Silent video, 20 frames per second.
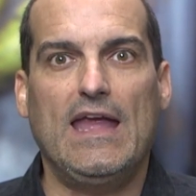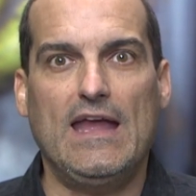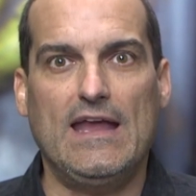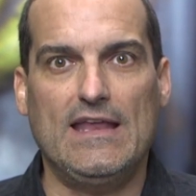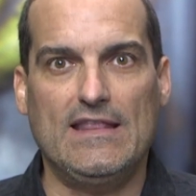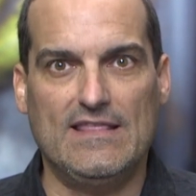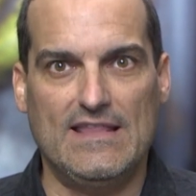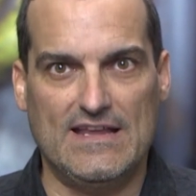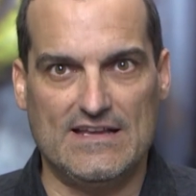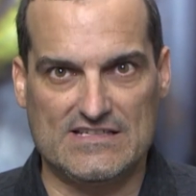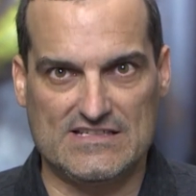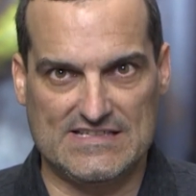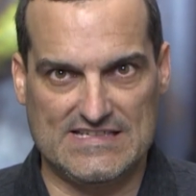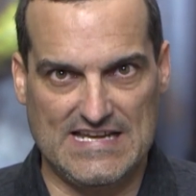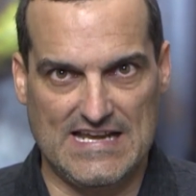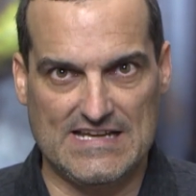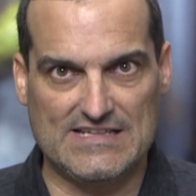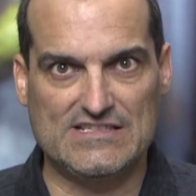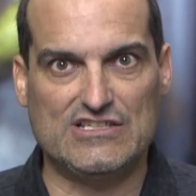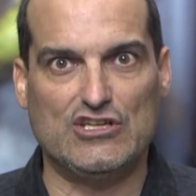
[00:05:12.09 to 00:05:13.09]
in this
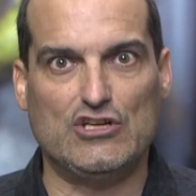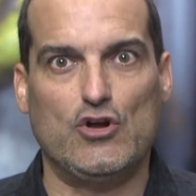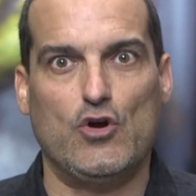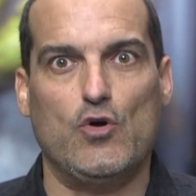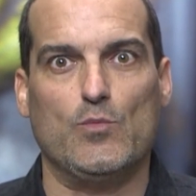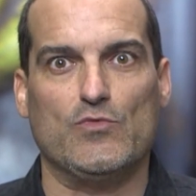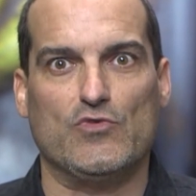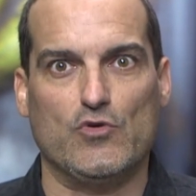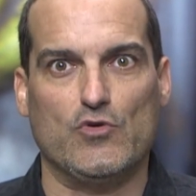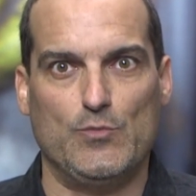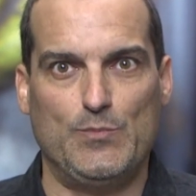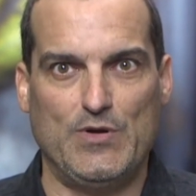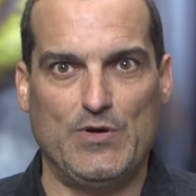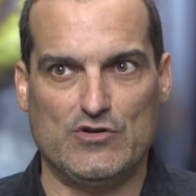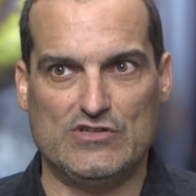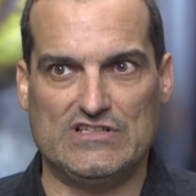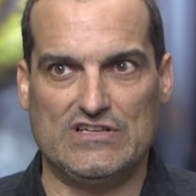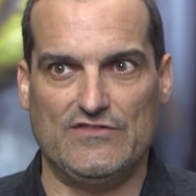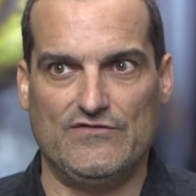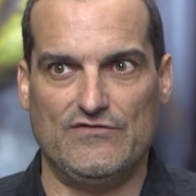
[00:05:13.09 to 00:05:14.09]
test at home through
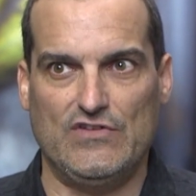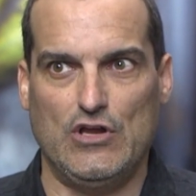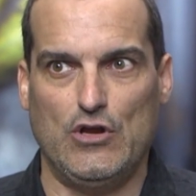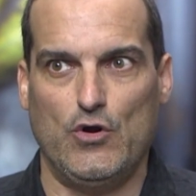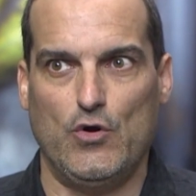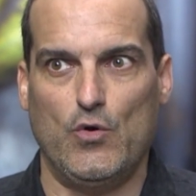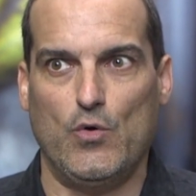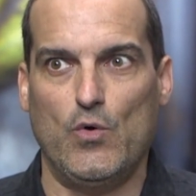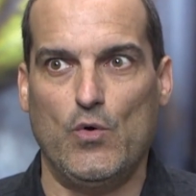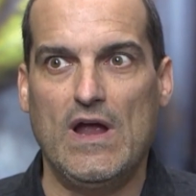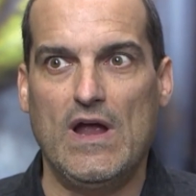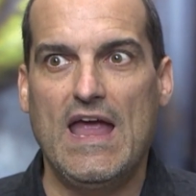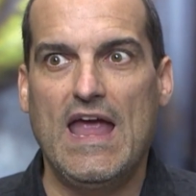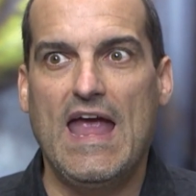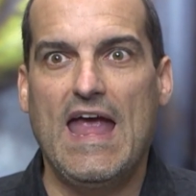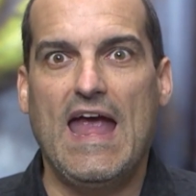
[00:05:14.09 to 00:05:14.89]
Pearson VUE,